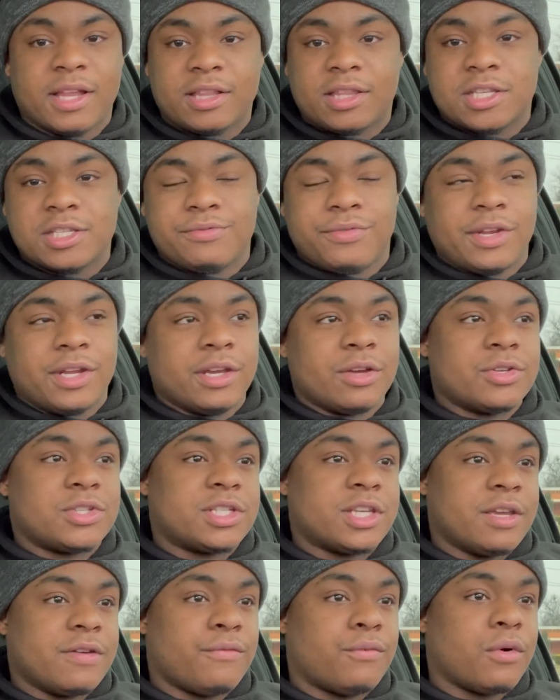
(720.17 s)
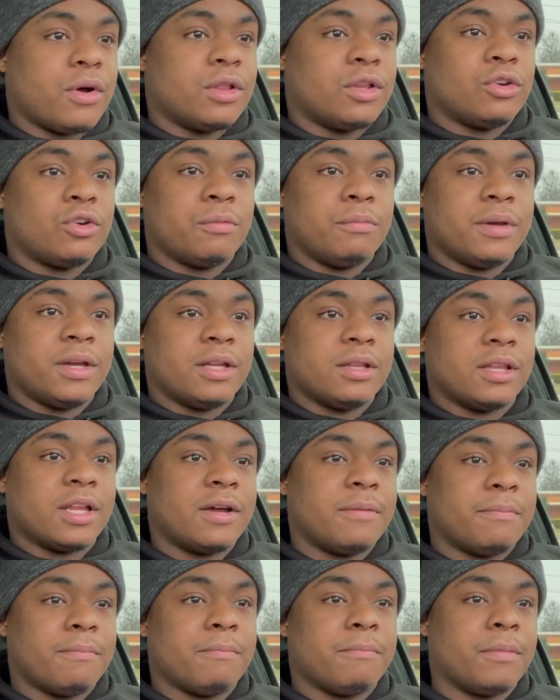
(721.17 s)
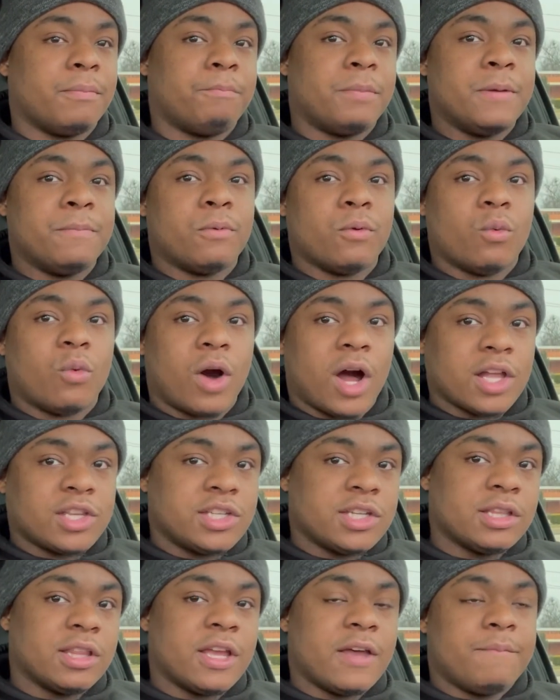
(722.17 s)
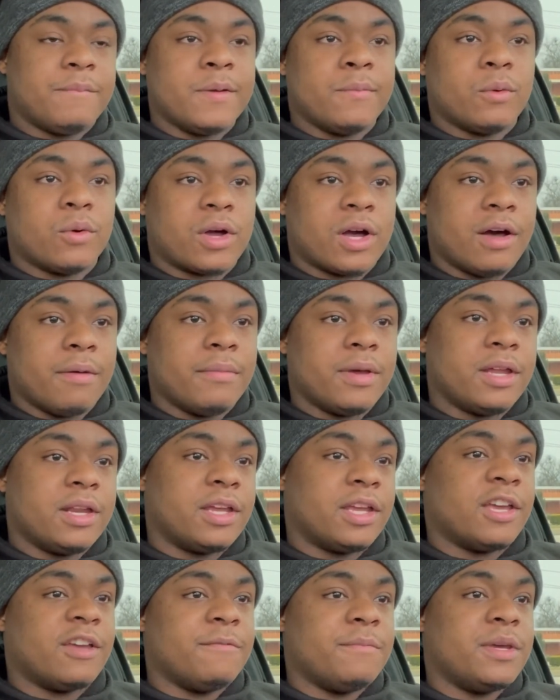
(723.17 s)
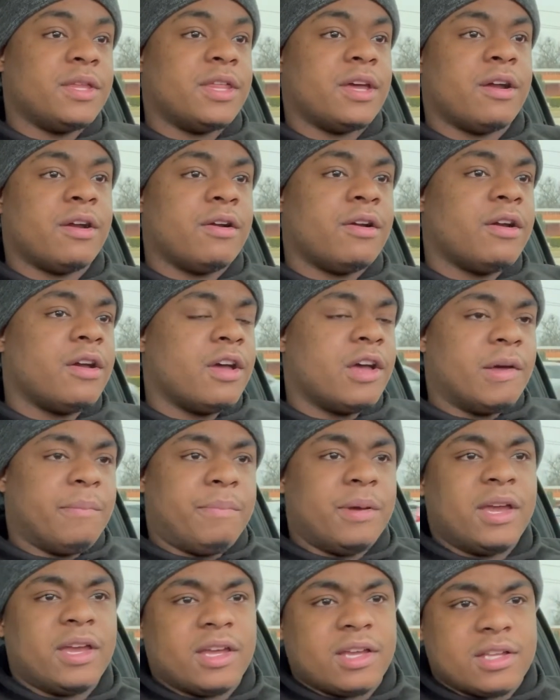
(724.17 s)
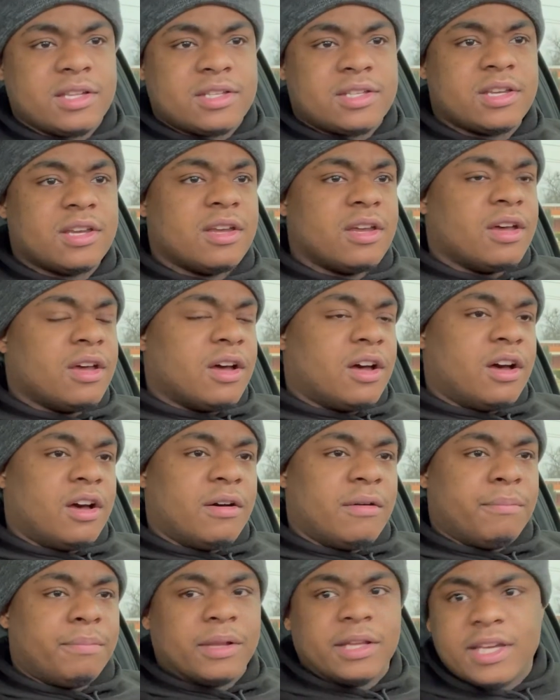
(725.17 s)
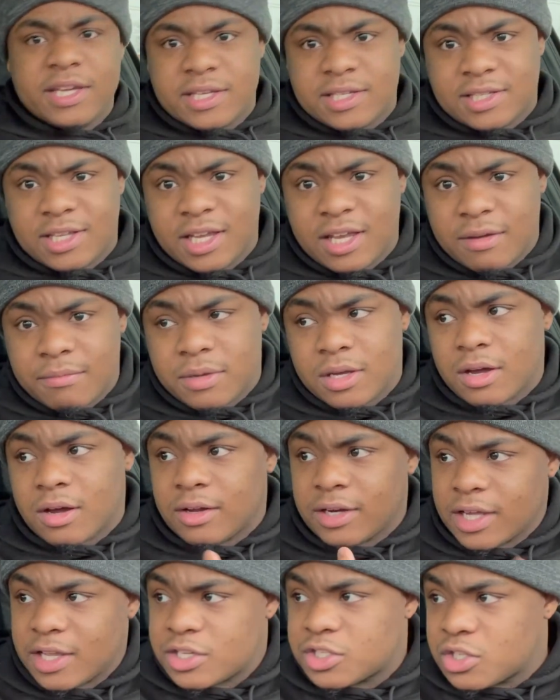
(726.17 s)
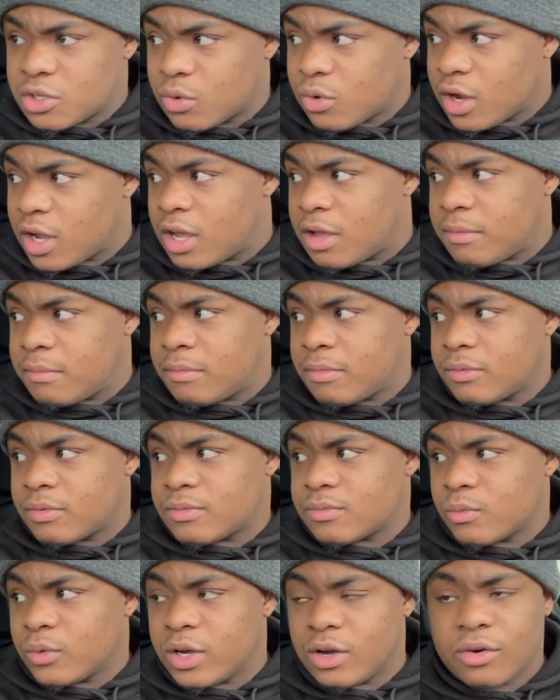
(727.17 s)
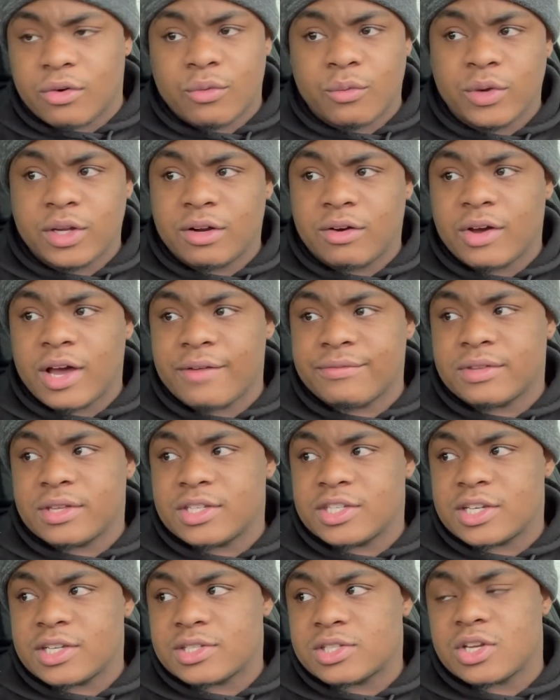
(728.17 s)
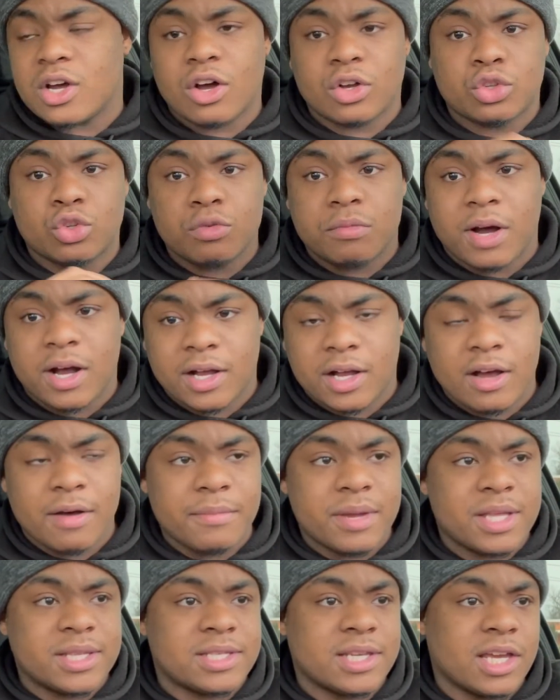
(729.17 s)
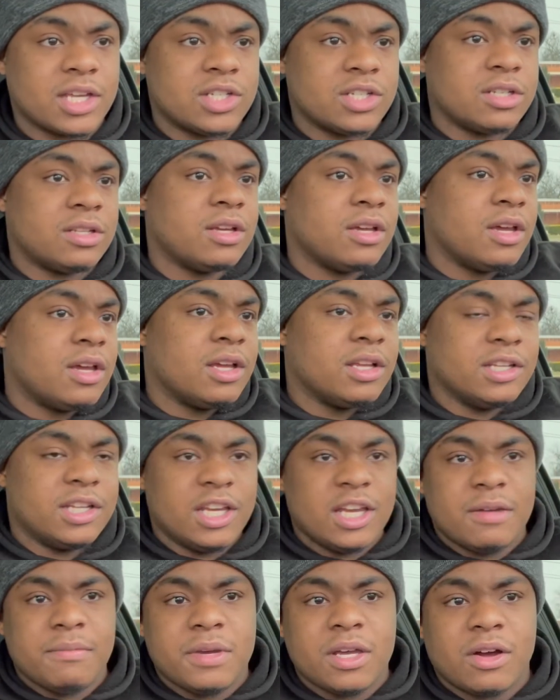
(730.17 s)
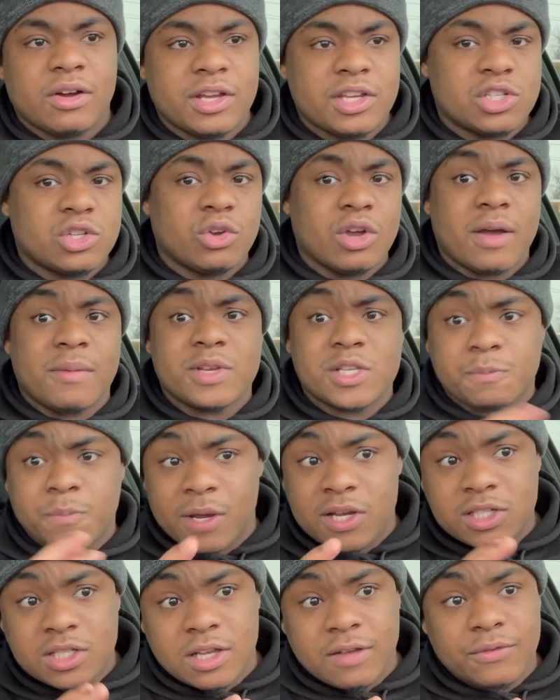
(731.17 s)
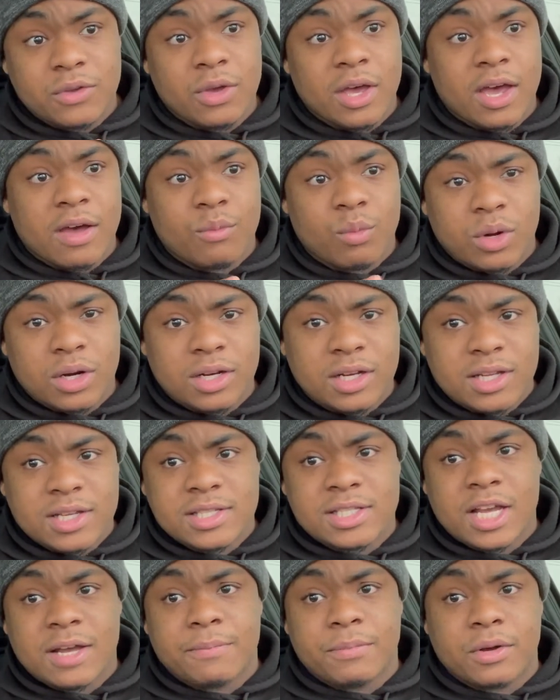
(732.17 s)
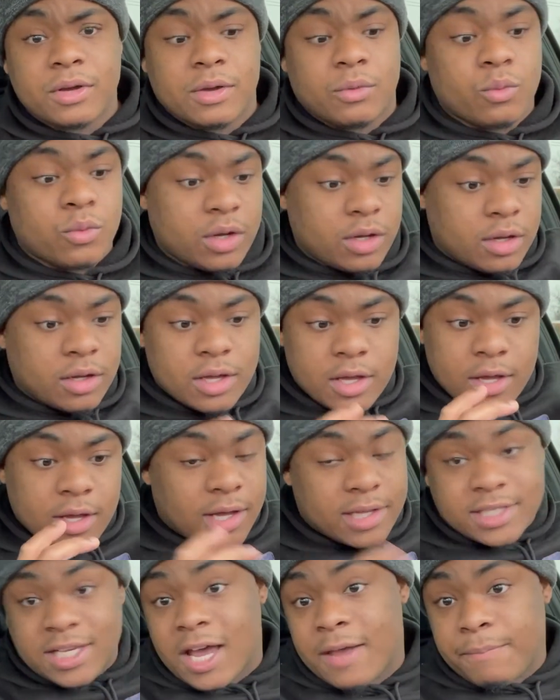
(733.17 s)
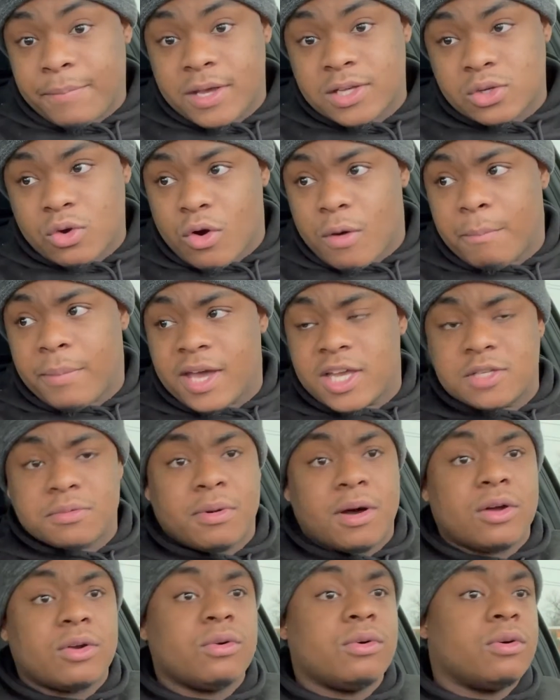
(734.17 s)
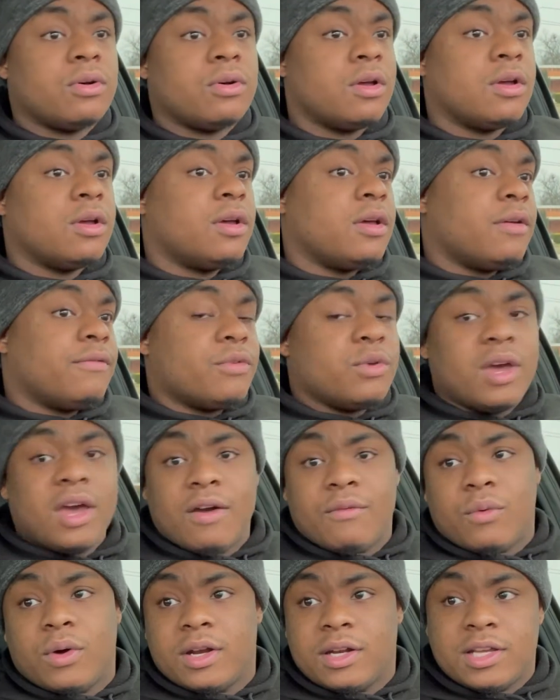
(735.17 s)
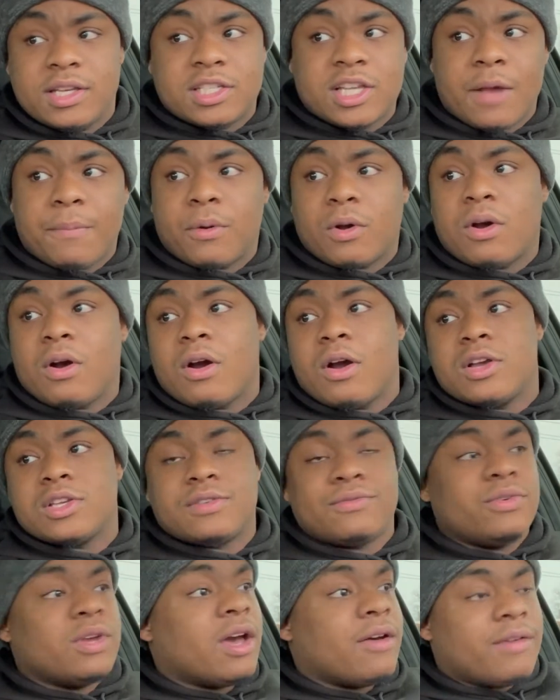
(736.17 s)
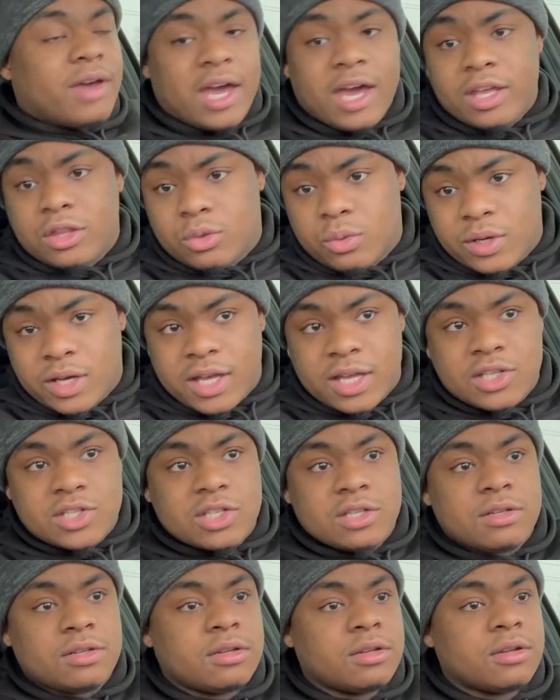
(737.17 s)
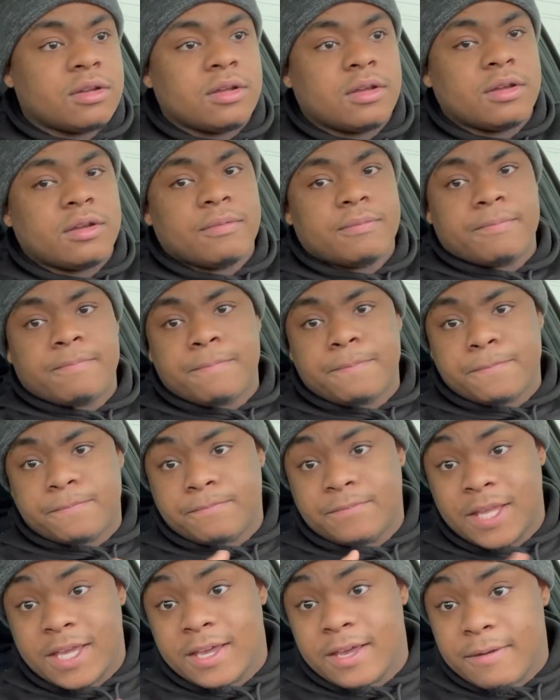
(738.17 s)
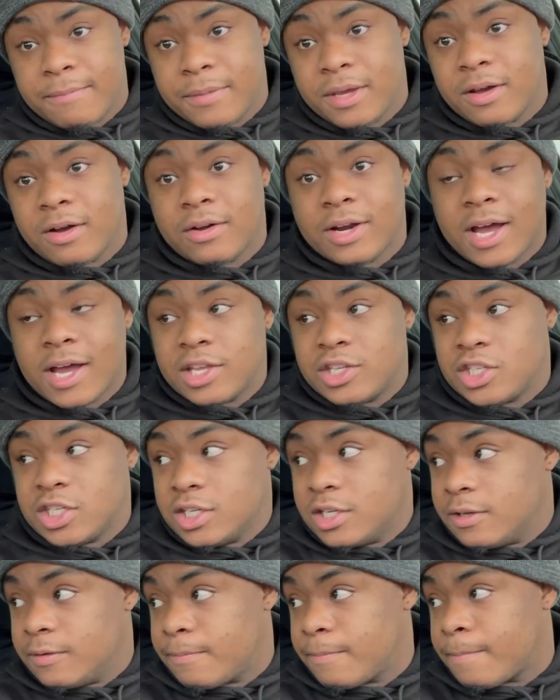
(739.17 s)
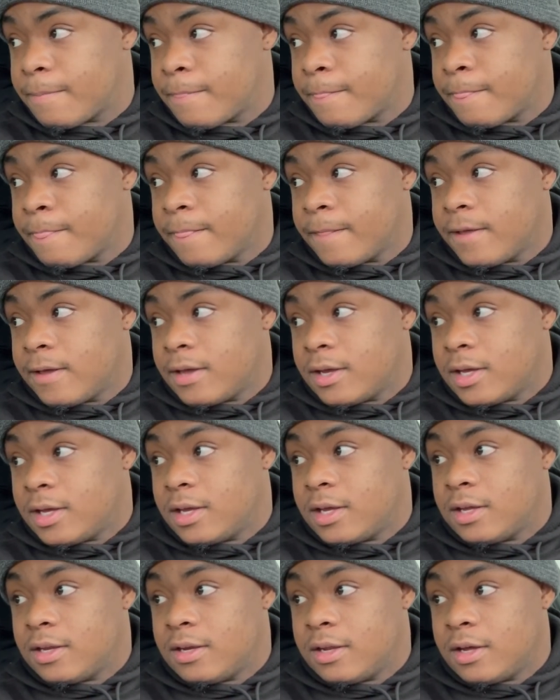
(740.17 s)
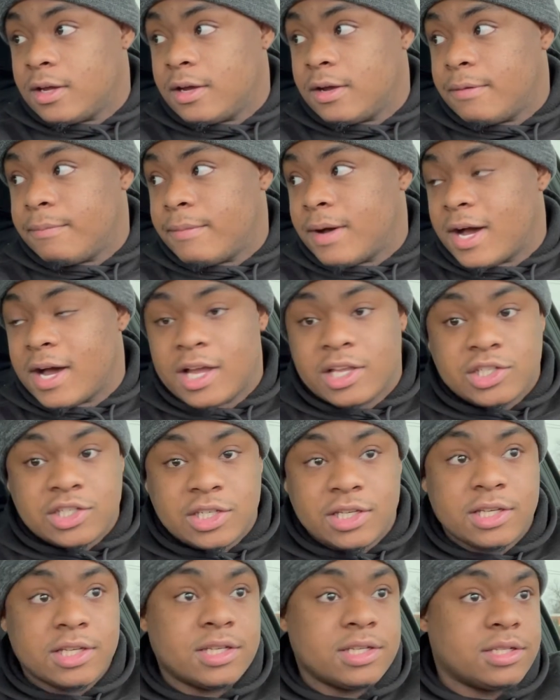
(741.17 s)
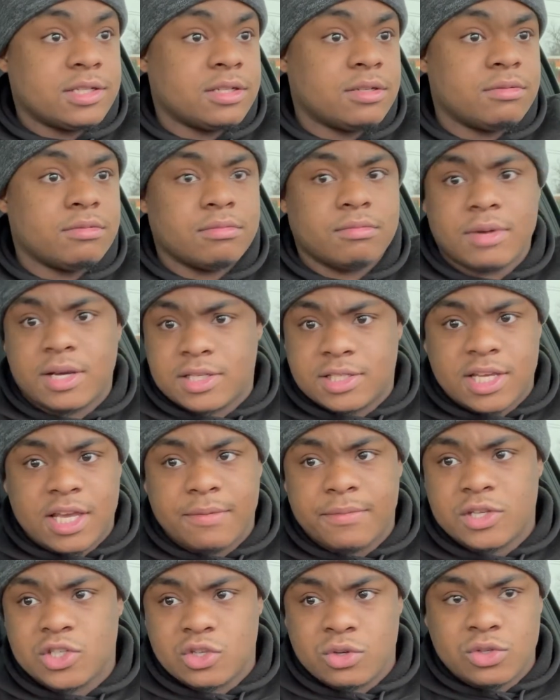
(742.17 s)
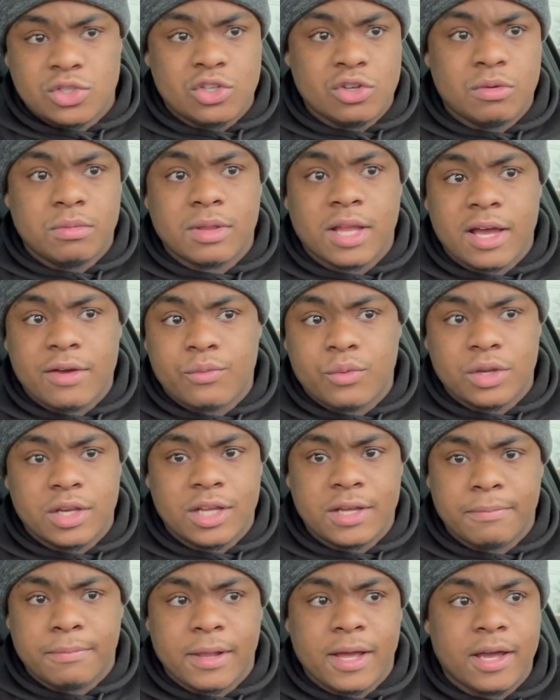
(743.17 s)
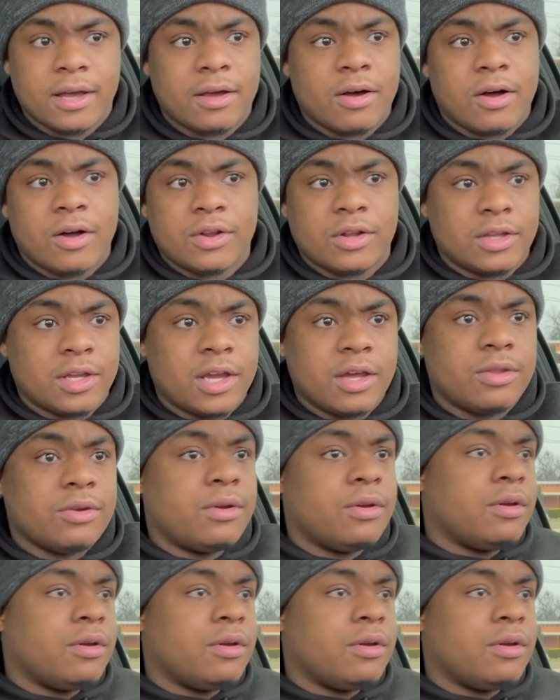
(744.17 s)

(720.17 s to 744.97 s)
this video sit for a little bit, let people watch it, let people come in and give me their opinions. Please DM me on Instagram. We don't have to just talk through my comment section. DM me on Instagram, especially if you have one of these type of, a Type S or a base model. If you have one of these type of cars, if you have an A3 engine, DM me on IG. And my IG is my same as YouTube, Life with D Black, all together.